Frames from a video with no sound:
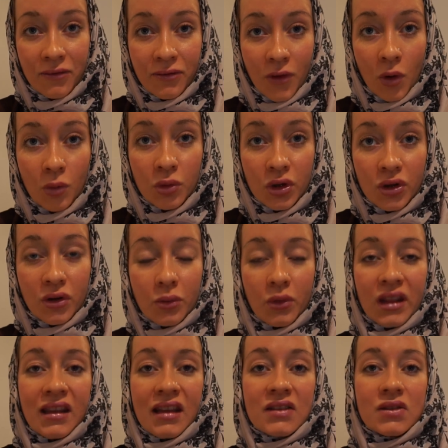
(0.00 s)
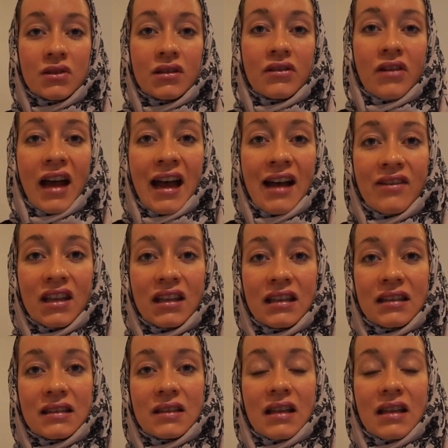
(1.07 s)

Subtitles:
from, you know, when they sort of having this,